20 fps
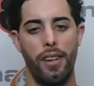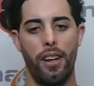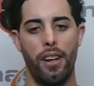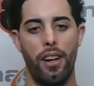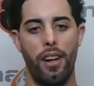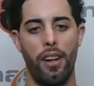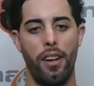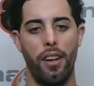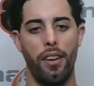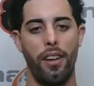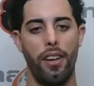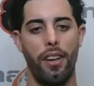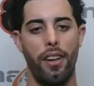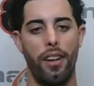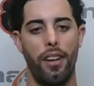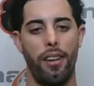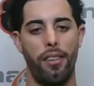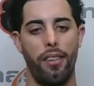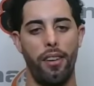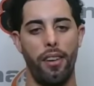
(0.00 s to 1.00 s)
on
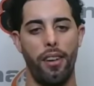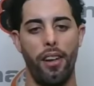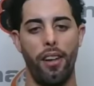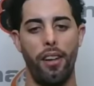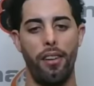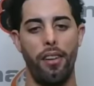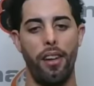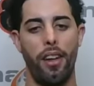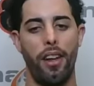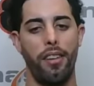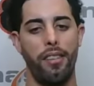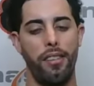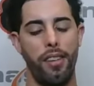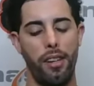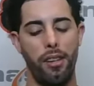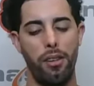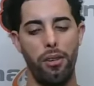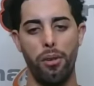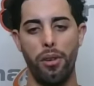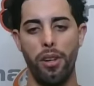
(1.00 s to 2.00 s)
and
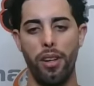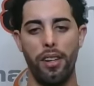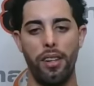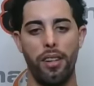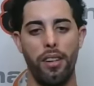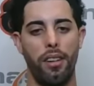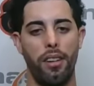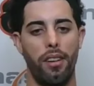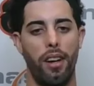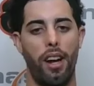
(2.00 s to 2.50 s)
executing,